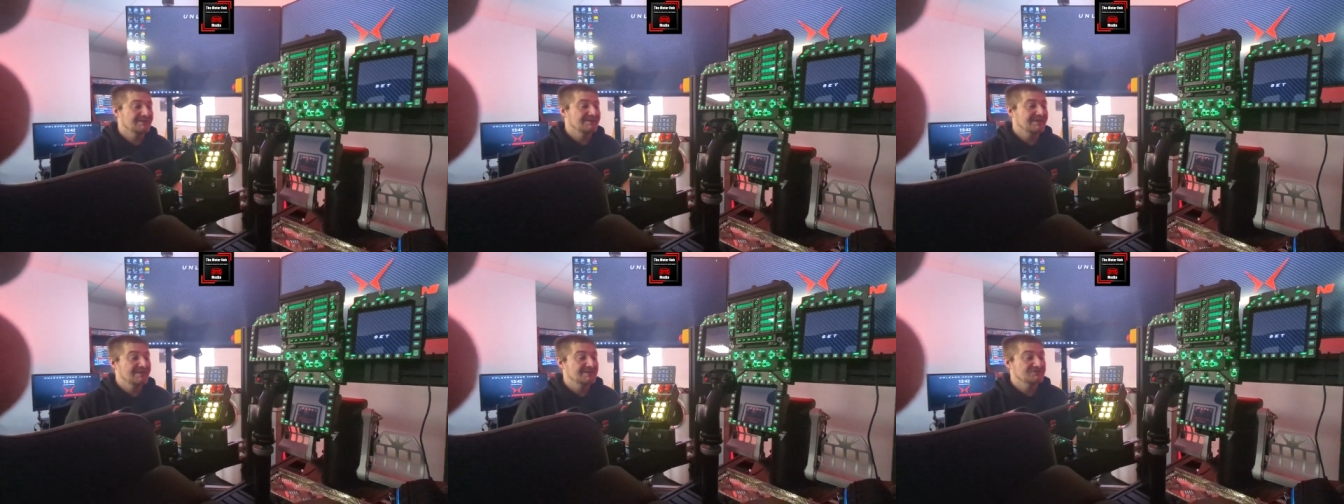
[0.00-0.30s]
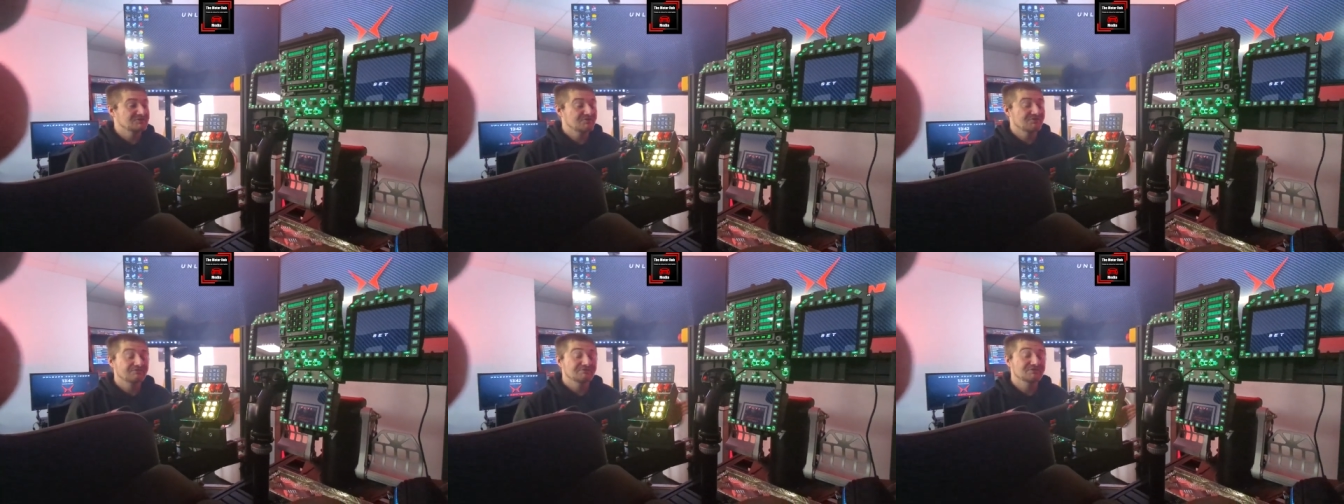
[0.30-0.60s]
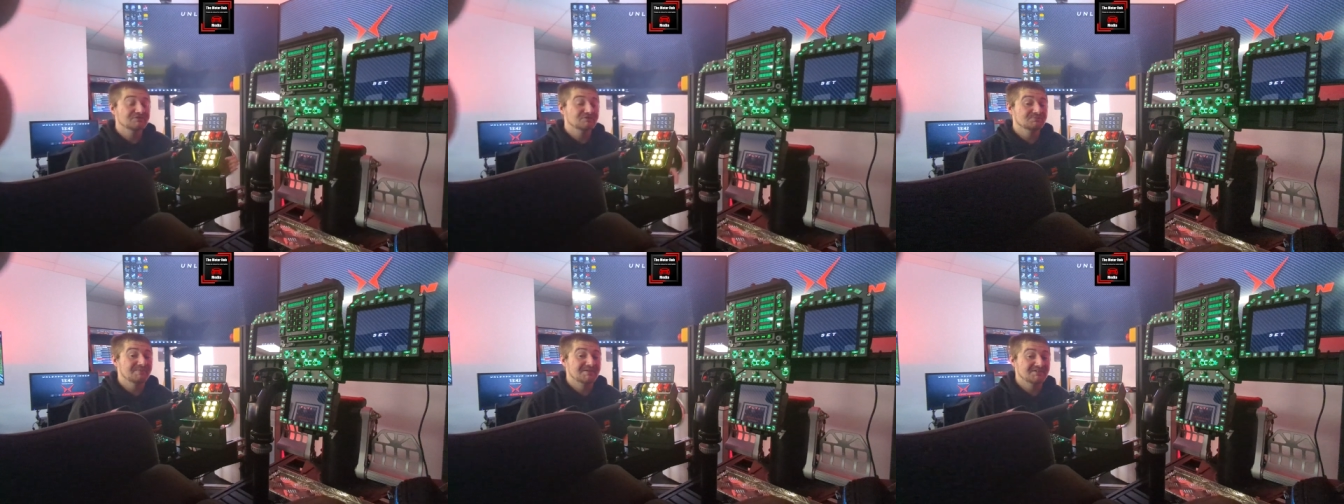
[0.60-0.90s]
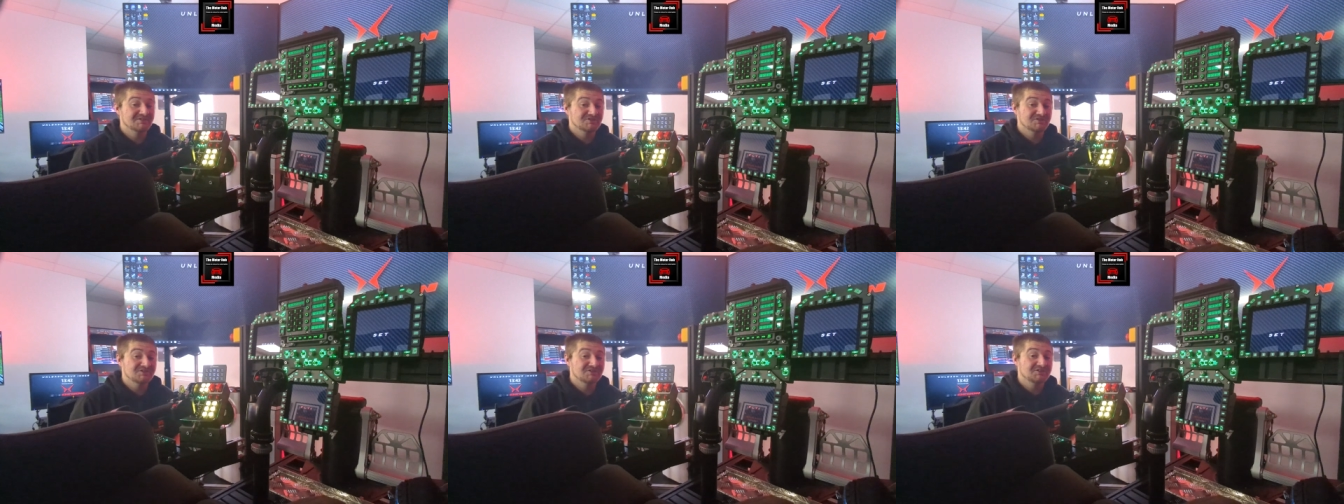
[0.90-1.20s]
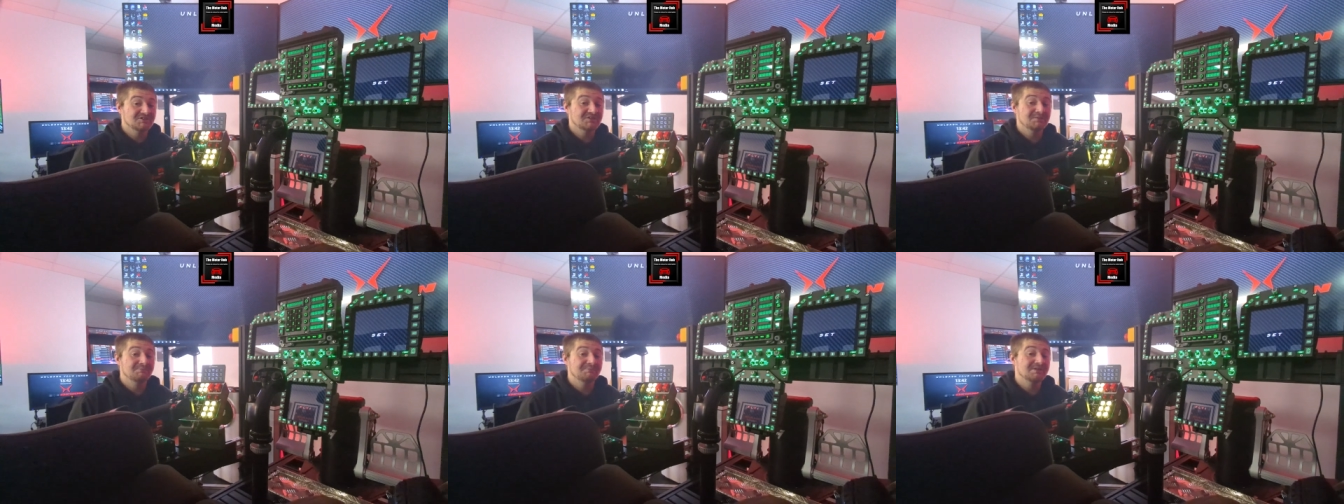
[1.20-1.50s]
and that is the thrustmaster
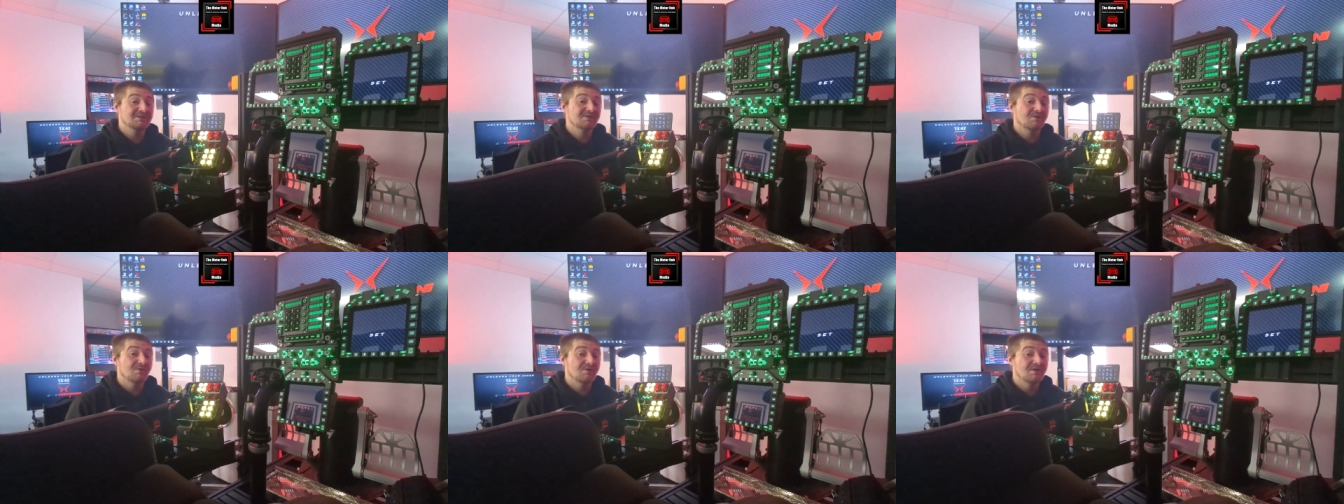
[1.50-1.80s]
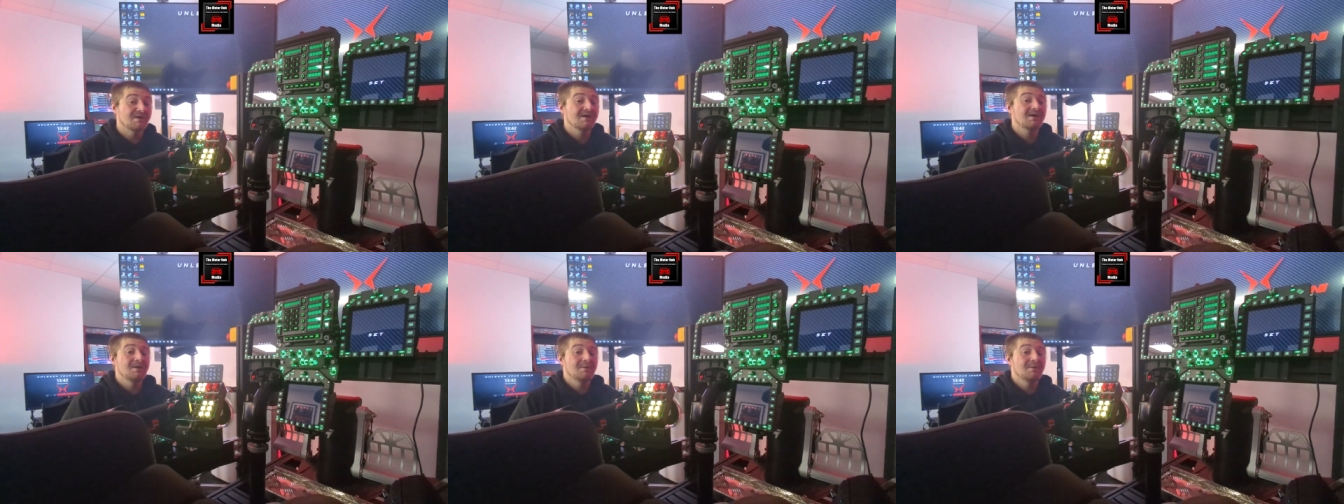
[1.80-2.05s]
TPR